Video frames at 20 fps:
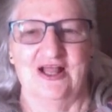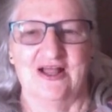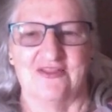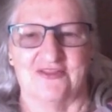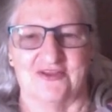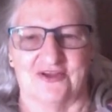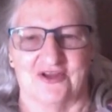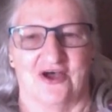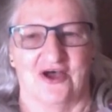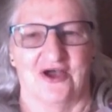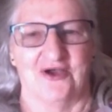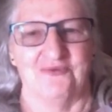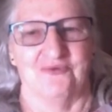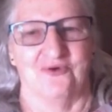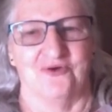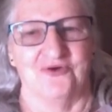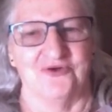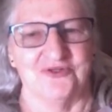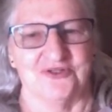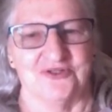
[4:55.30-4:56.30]
that I
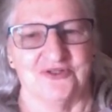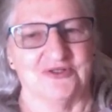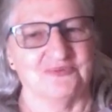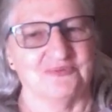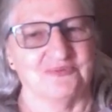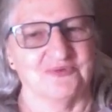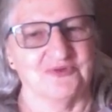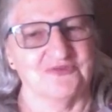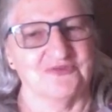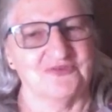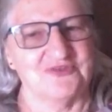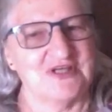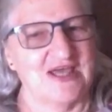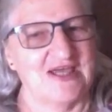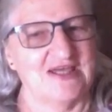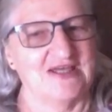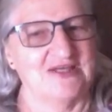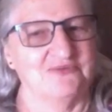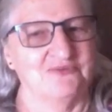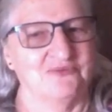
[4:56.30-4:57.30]
wanted that would have
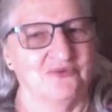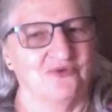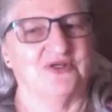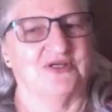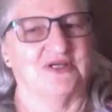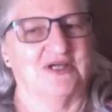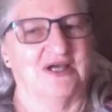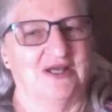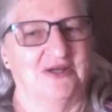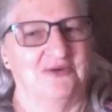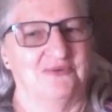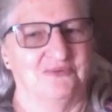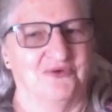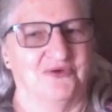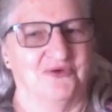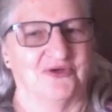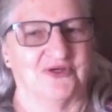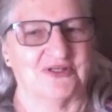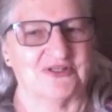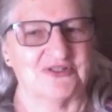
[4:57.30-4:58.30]
taken watercolor
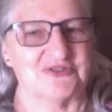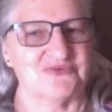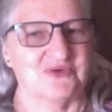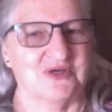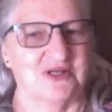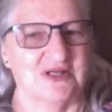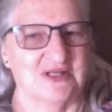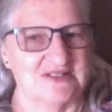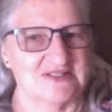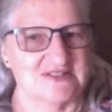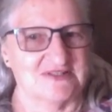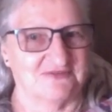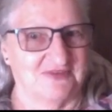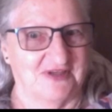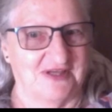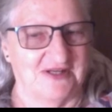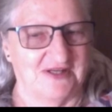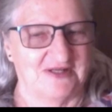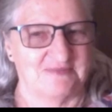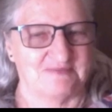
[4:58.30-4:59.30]
work as well as the
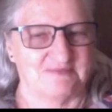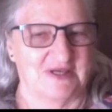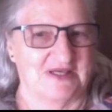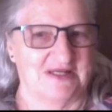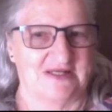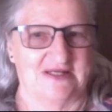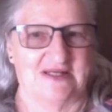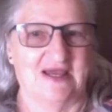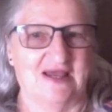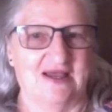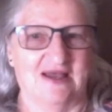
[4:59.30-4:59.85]
fountain pen,